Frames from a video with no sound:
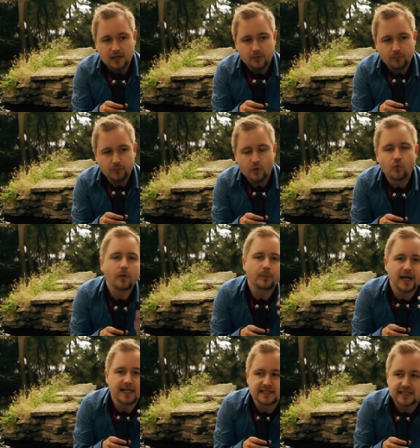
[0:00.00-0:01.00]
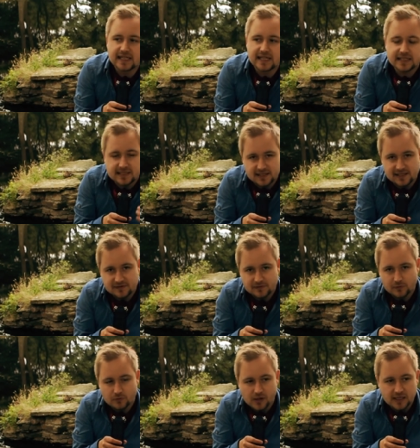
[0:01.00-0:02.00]
But what painting is it?
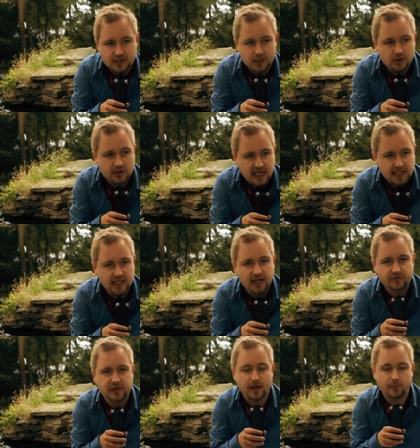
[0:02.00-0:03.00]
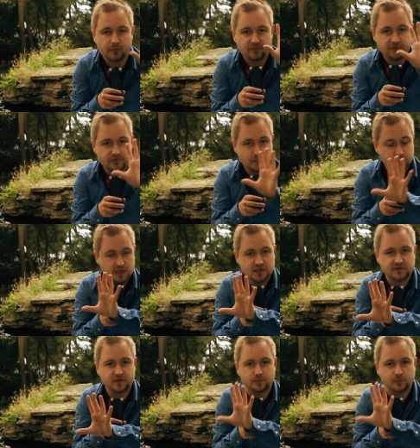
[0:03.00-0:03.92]
right? You can have that beautiful